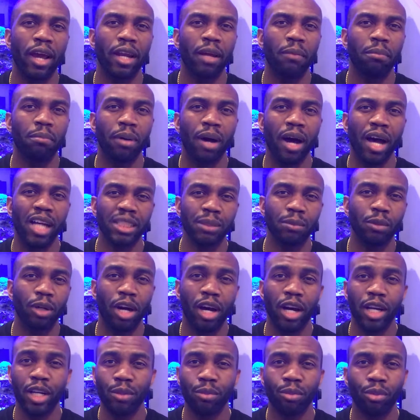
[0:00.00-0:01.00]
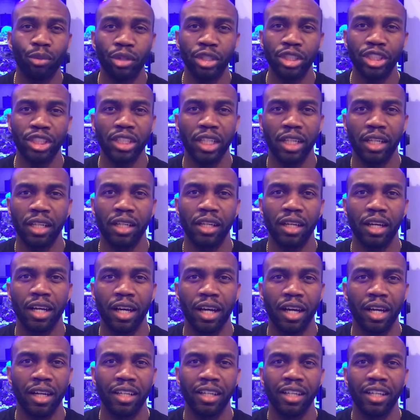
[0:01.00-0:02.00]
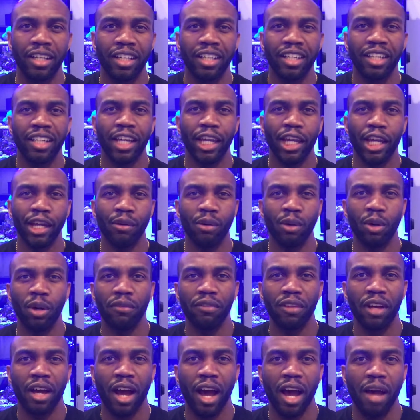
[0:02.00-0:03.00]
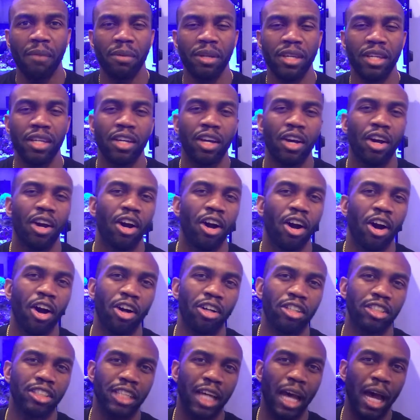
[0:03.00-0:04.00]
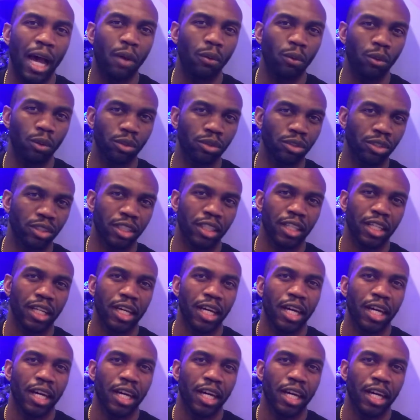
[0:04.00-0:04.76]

a possible unappreciated hero of the hobby, are towels.